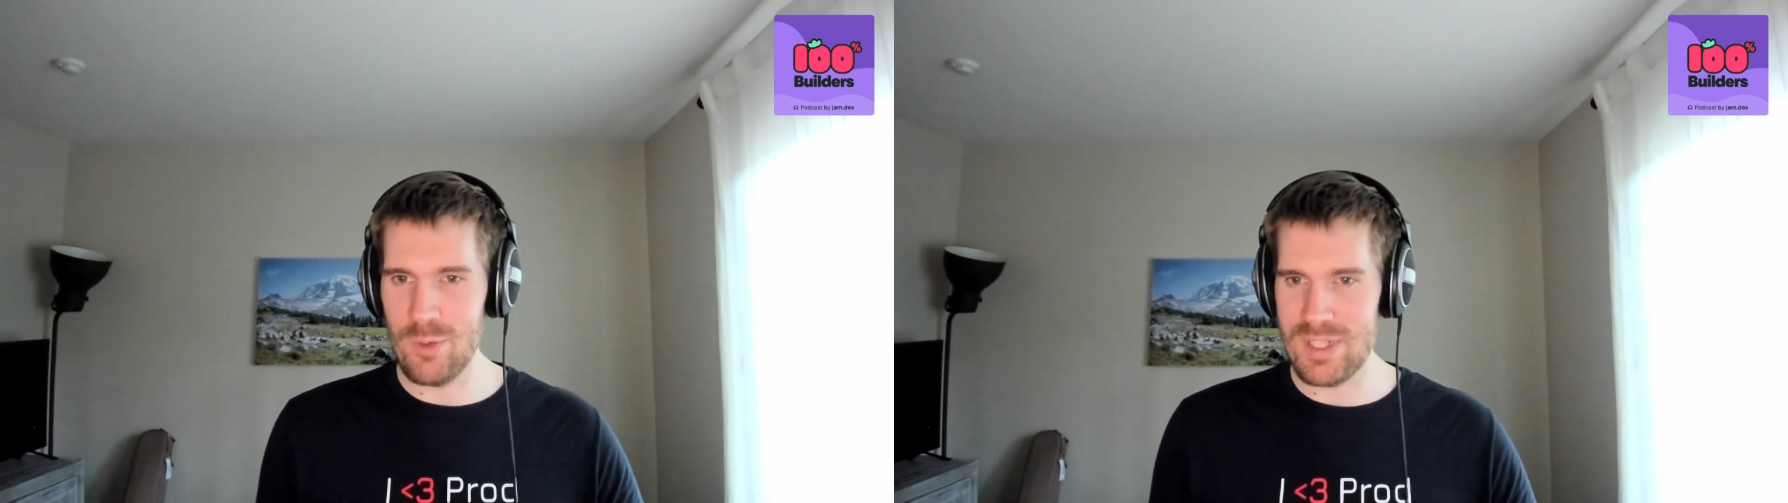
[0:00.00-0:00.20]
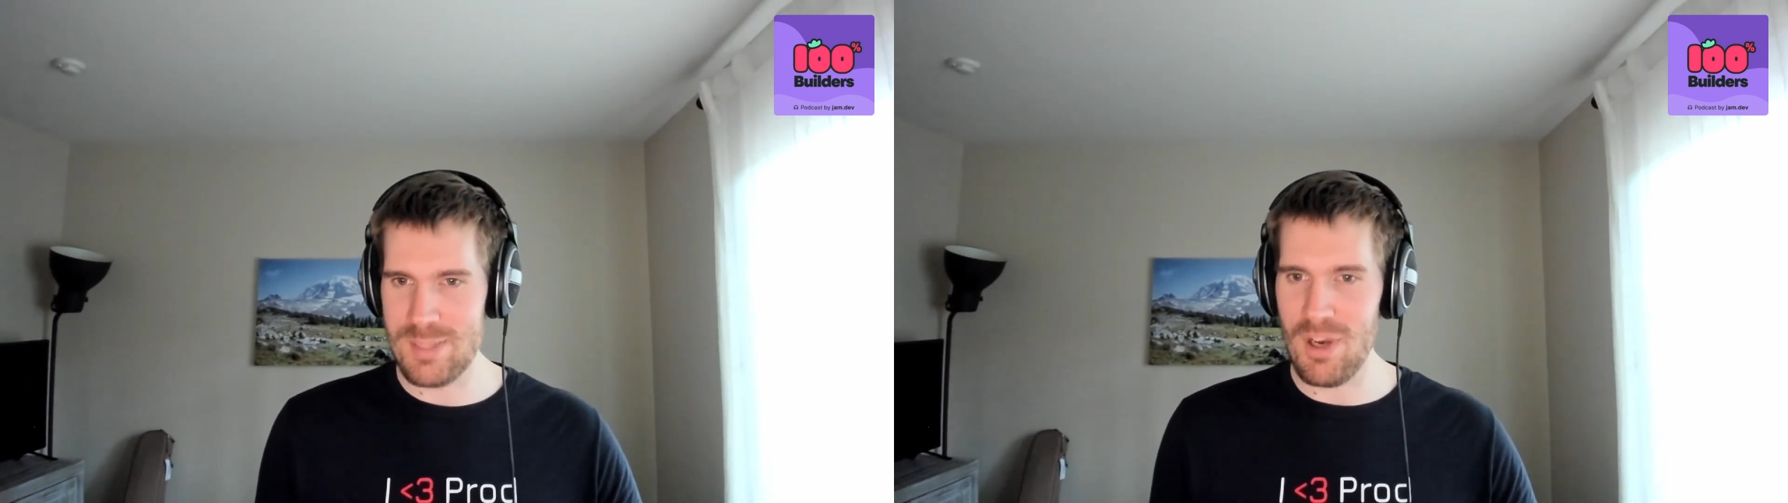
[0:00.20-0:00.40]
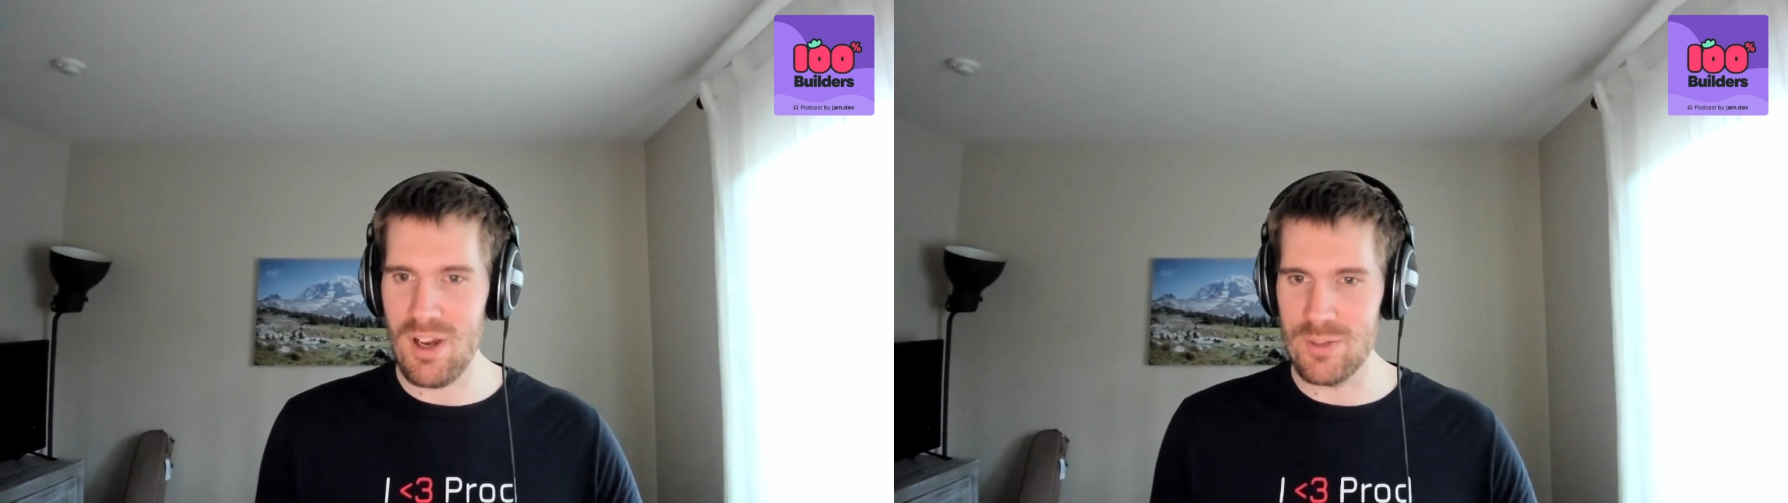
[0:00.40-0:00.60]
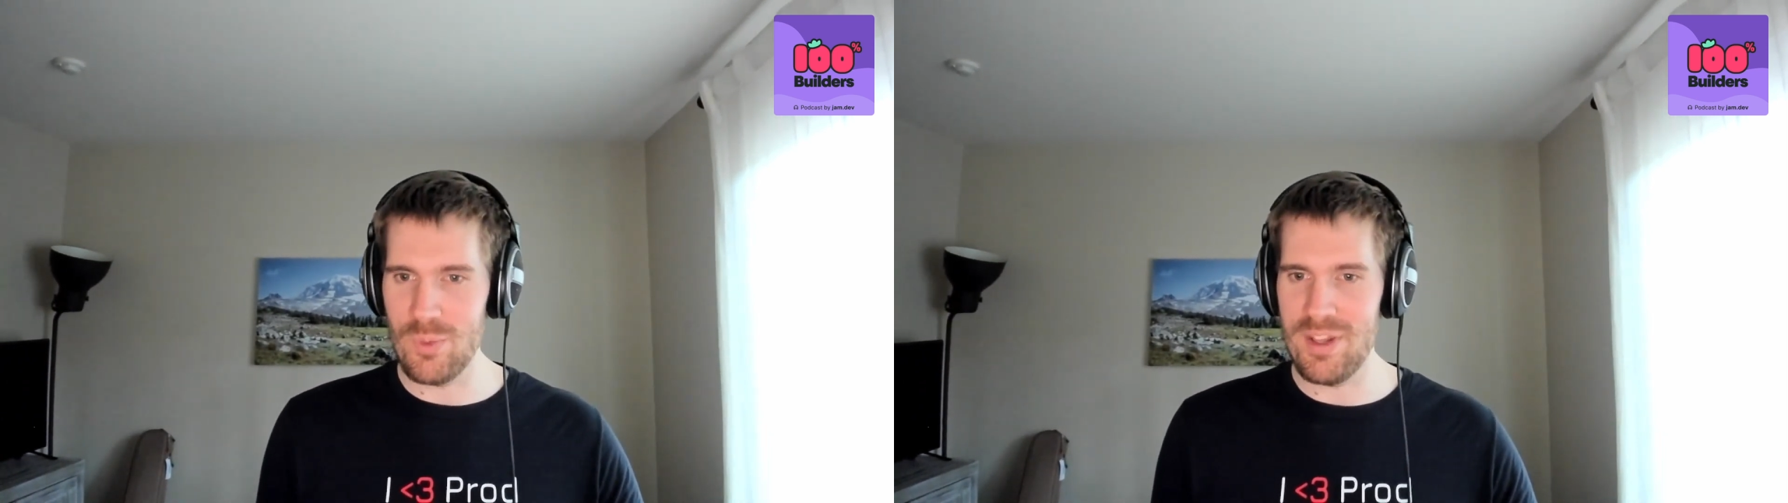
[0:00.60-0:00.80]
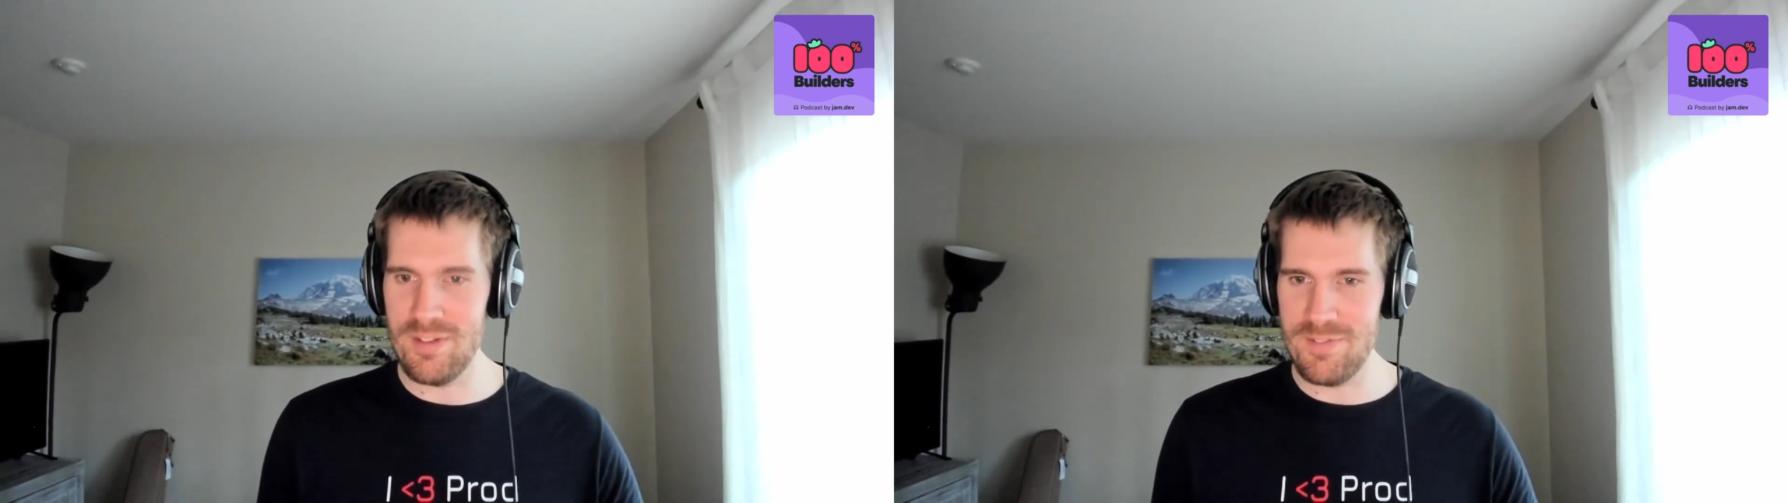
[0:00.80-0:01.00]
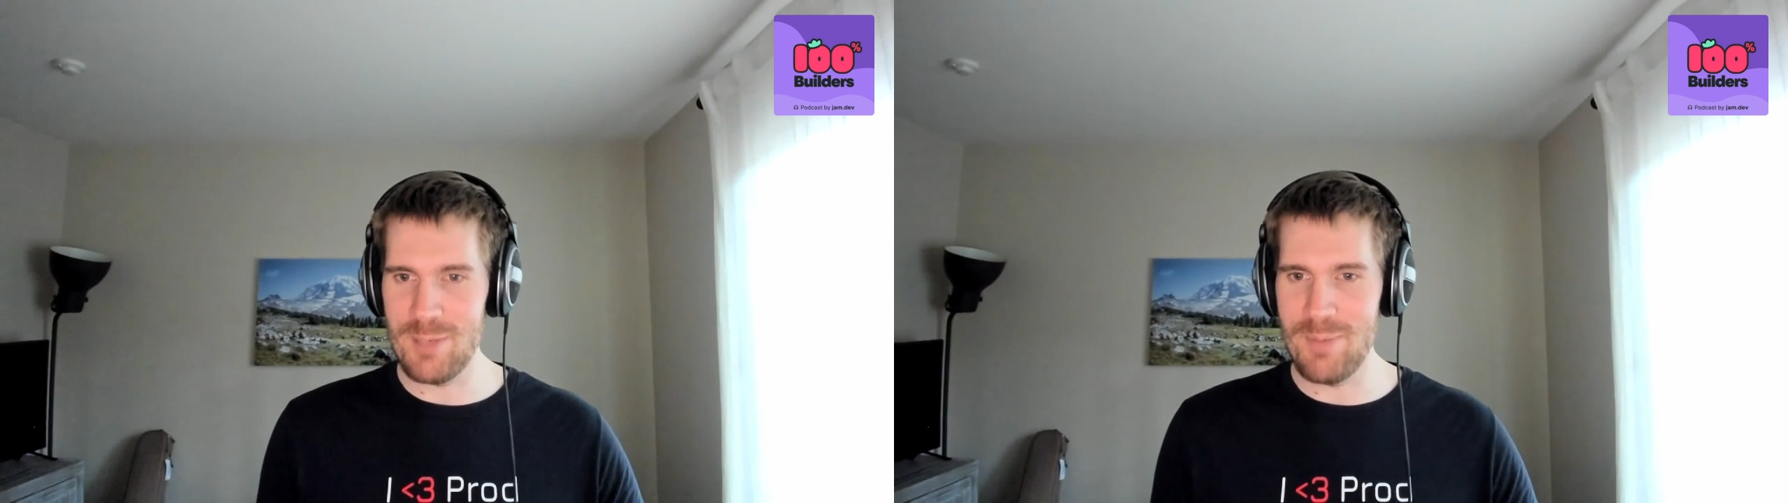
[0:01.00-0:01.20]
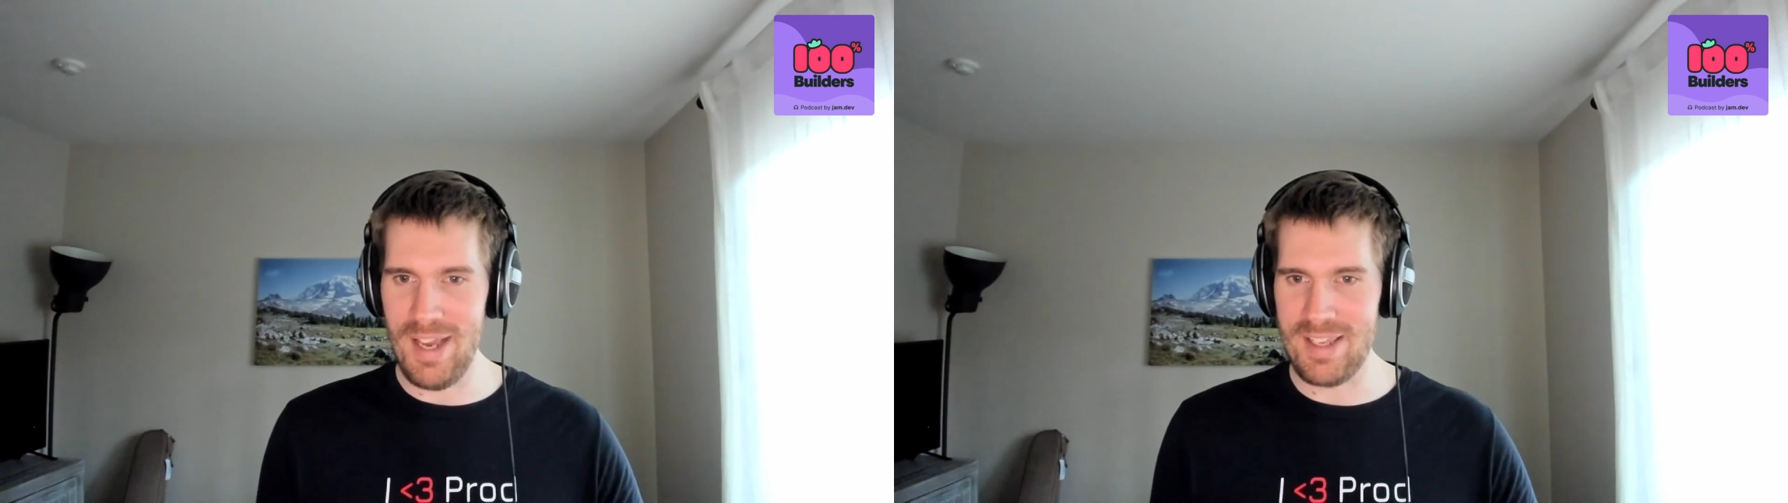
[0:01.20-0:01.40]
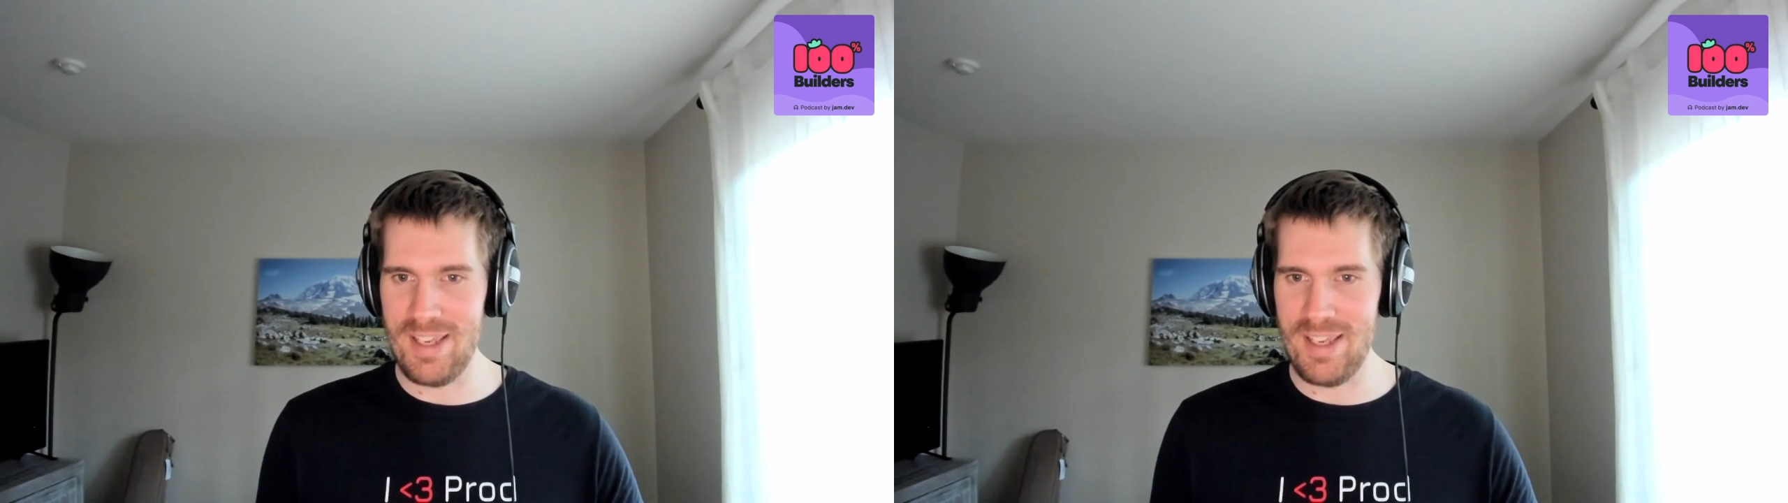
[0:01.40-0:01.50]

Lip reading: respond with the feedback